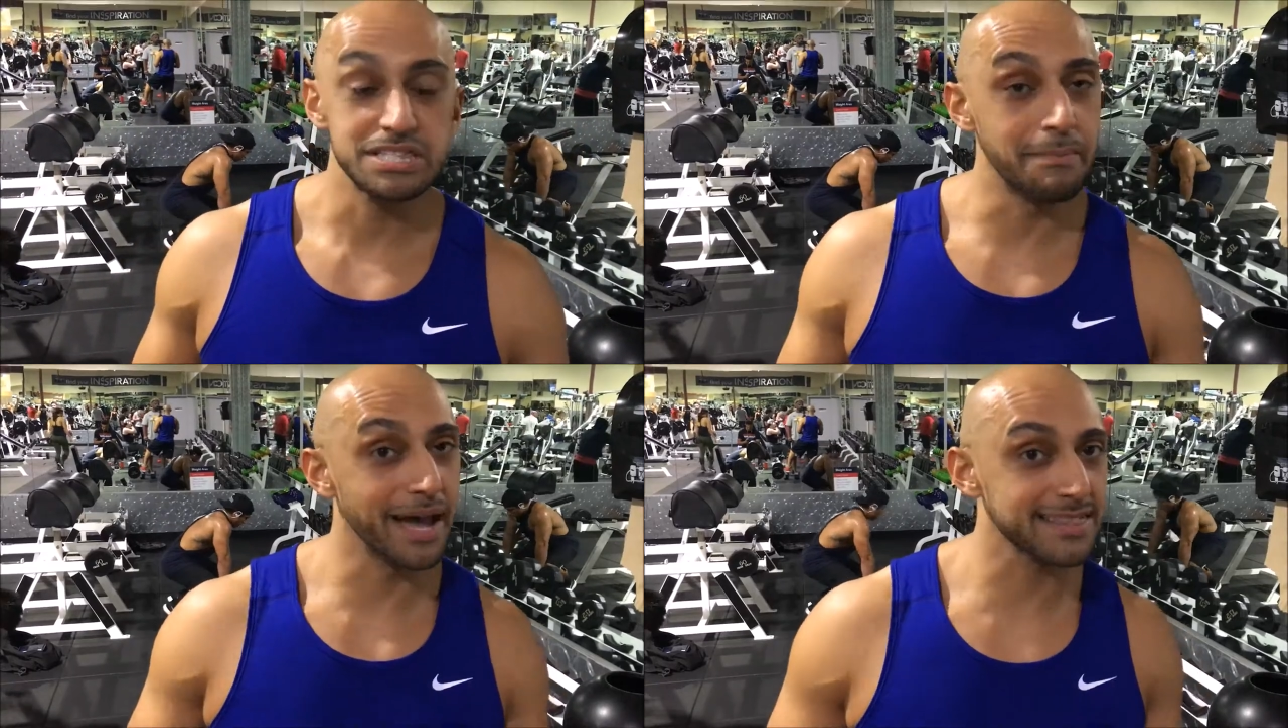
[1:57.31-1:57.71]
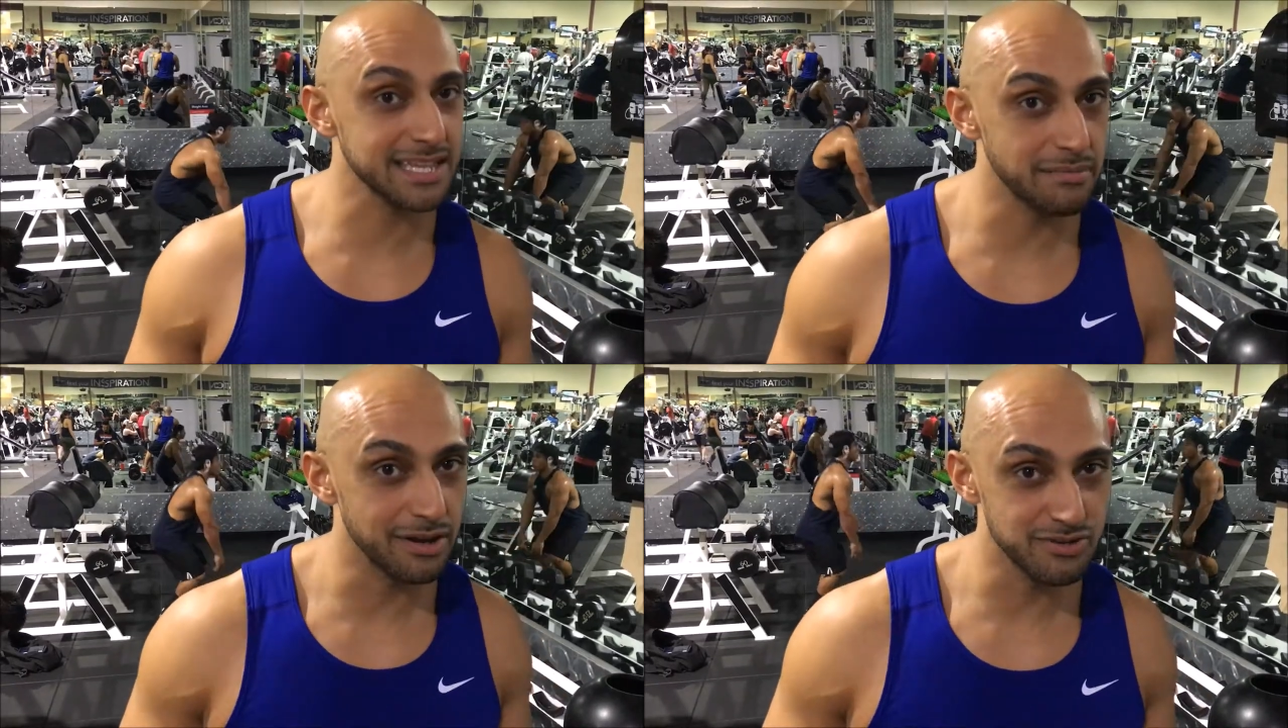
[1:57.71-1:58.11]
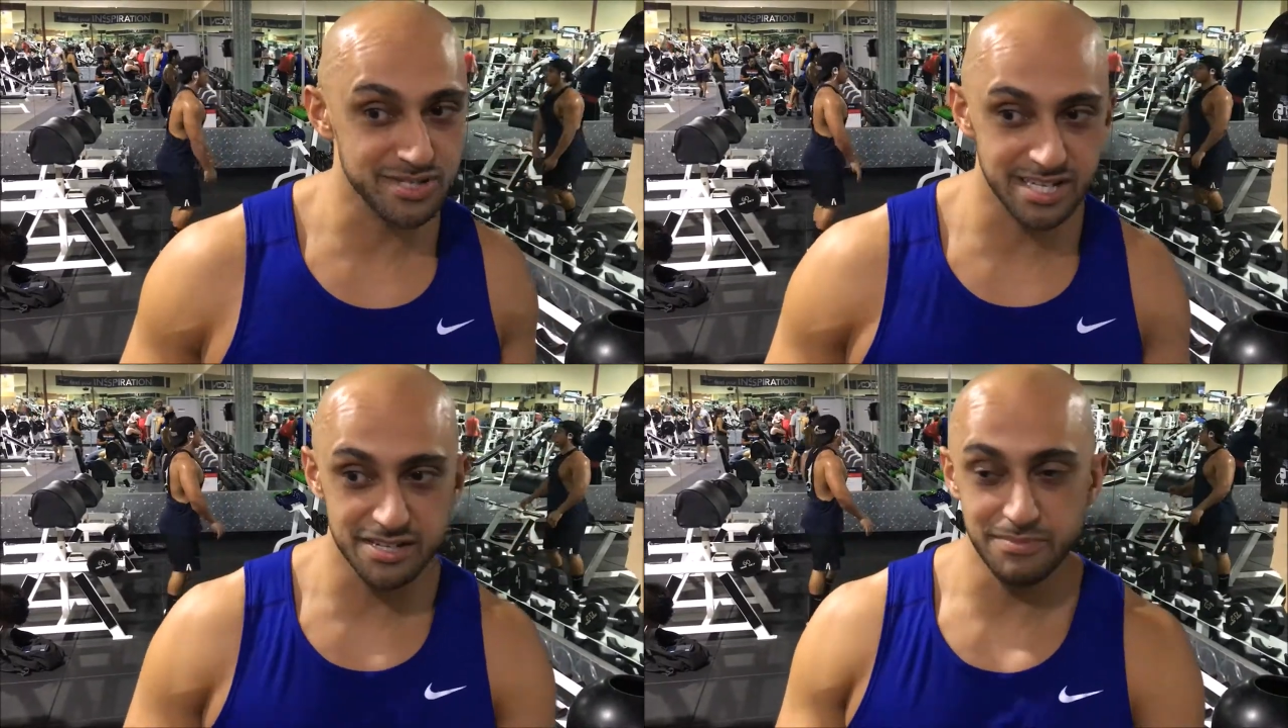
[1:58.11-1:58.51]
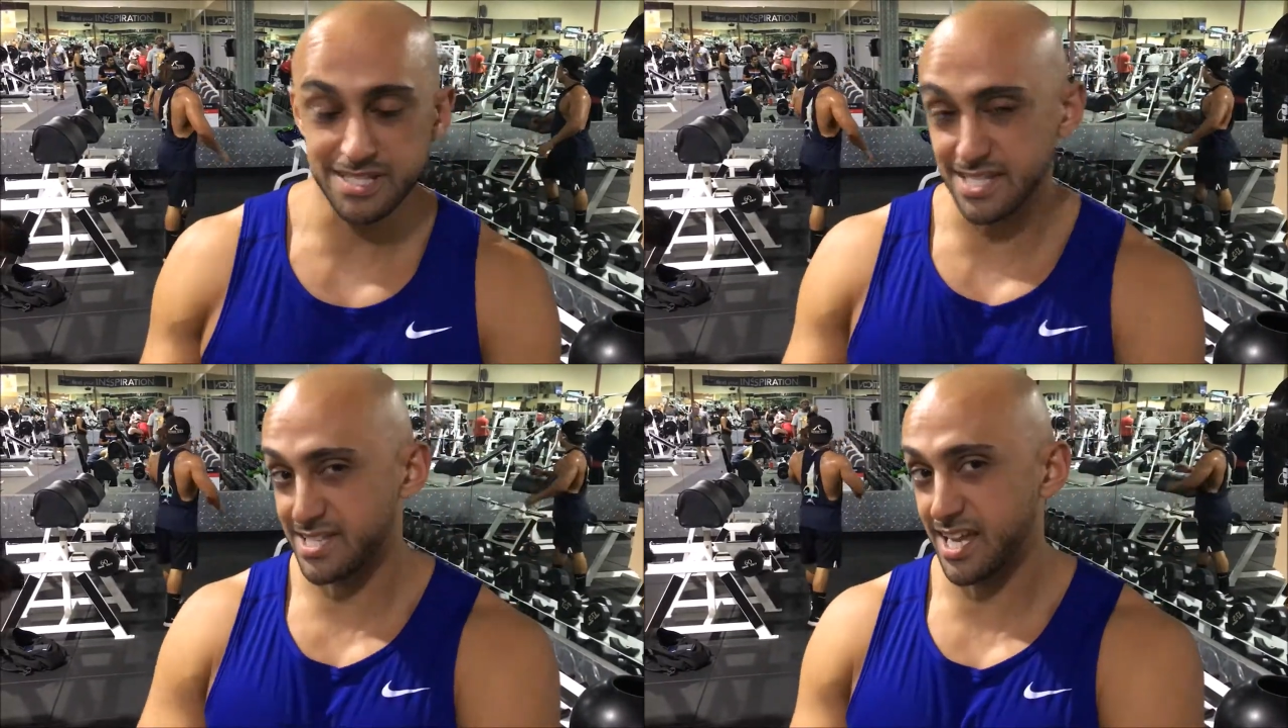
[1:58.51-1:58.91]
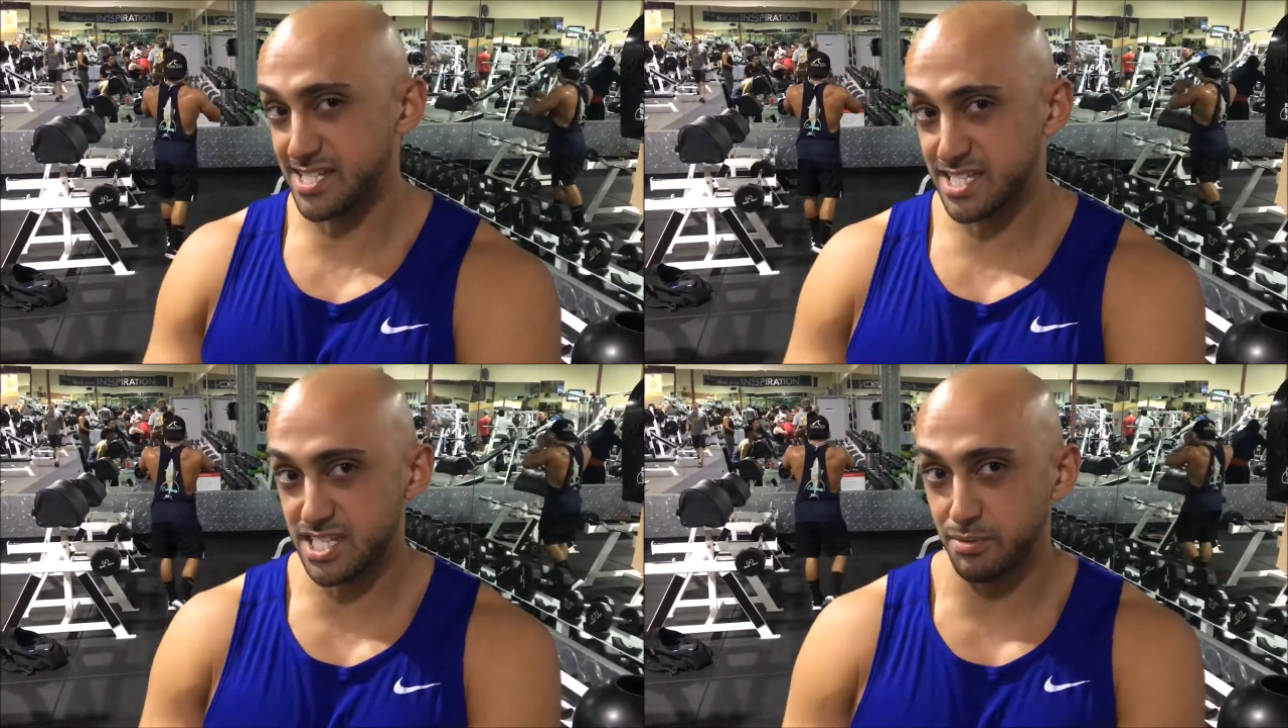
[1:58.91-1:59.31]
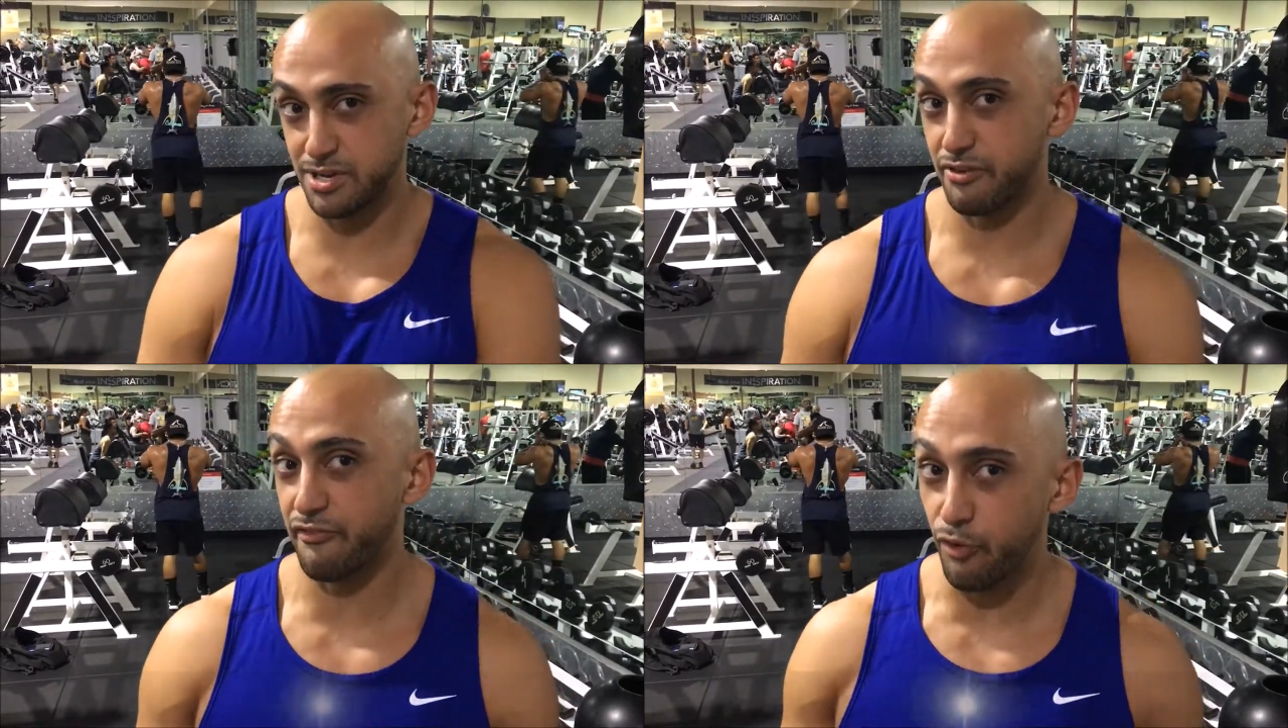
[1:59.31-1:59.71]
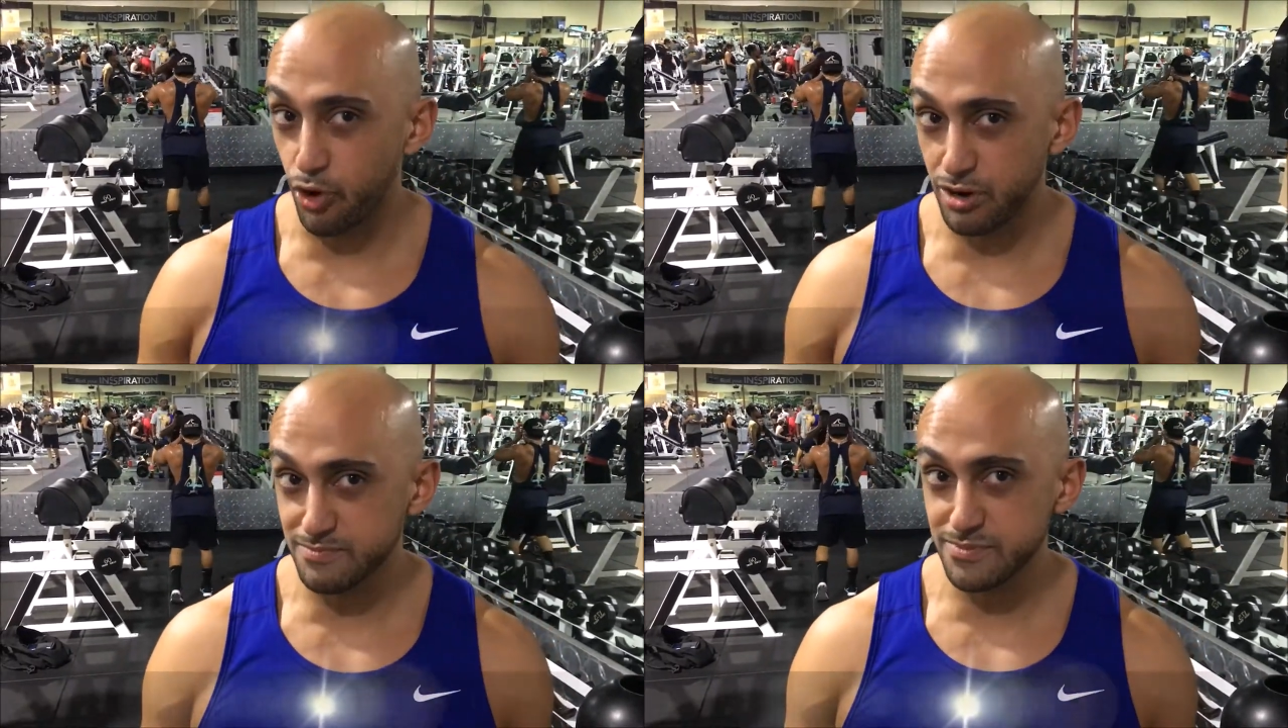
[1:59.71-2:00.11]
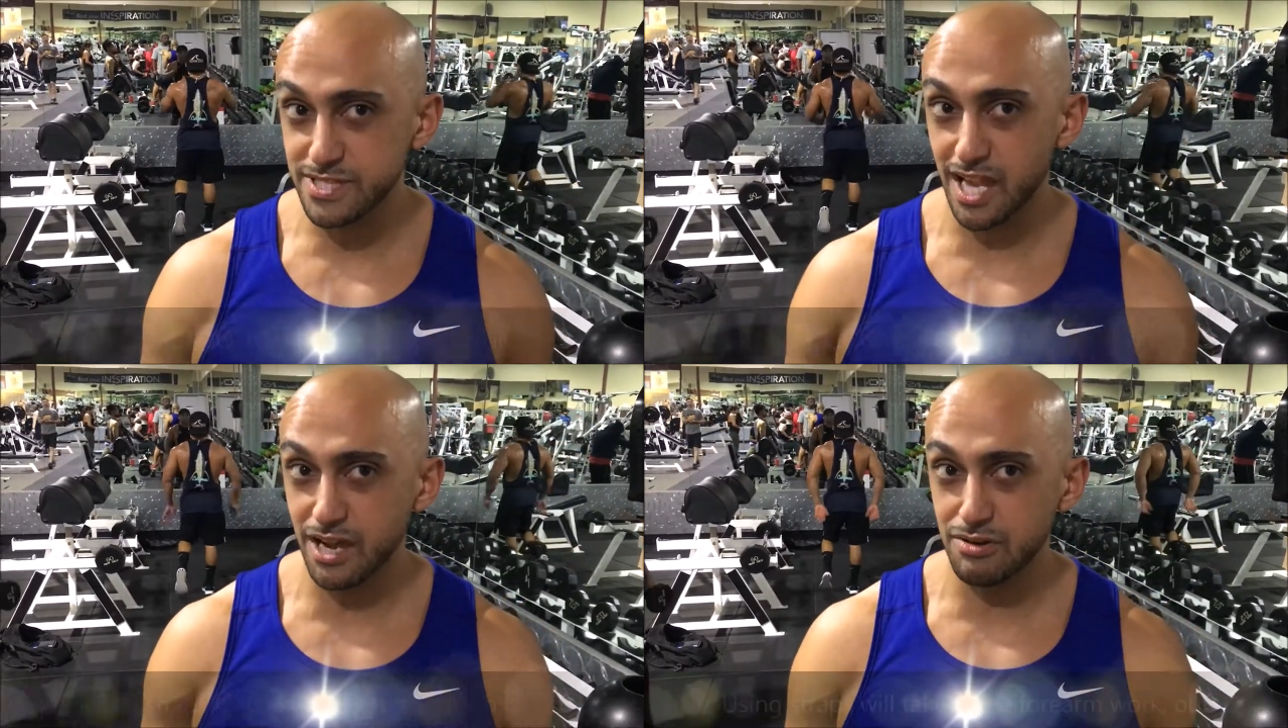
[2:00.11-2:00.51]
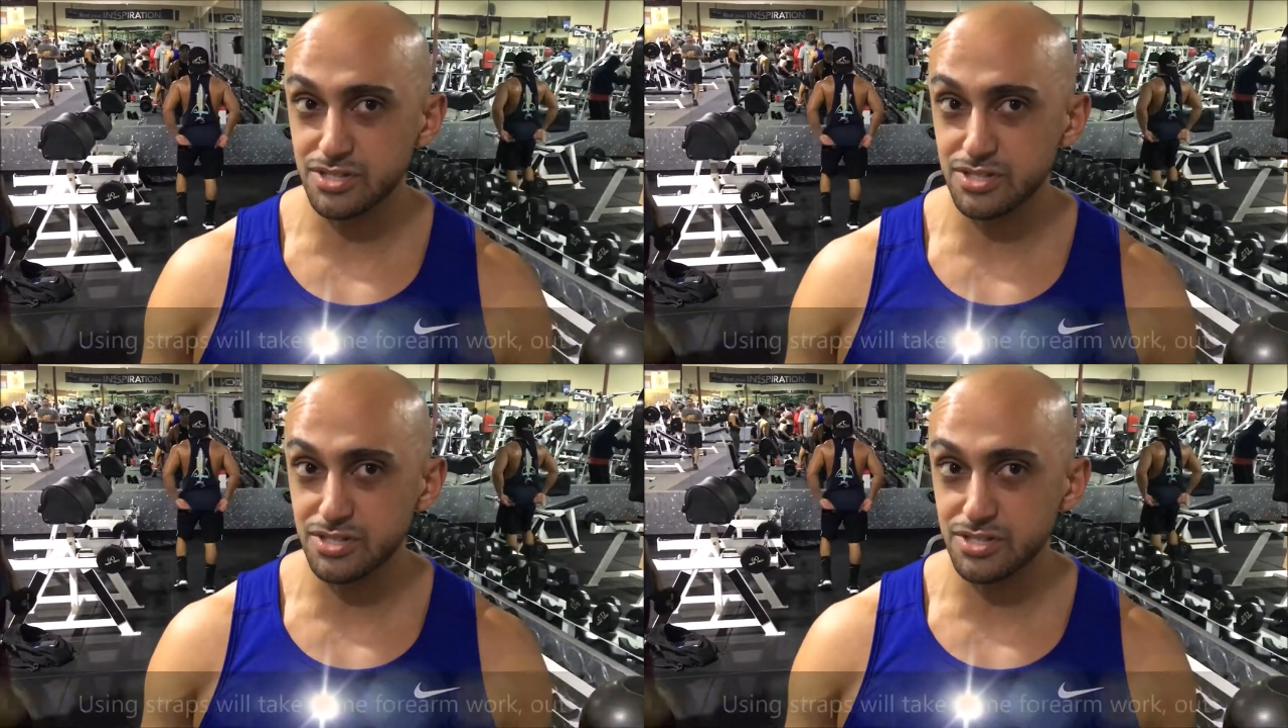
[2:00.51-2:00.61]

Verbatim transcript: The bad thing about using them is it takes some of your forearms out,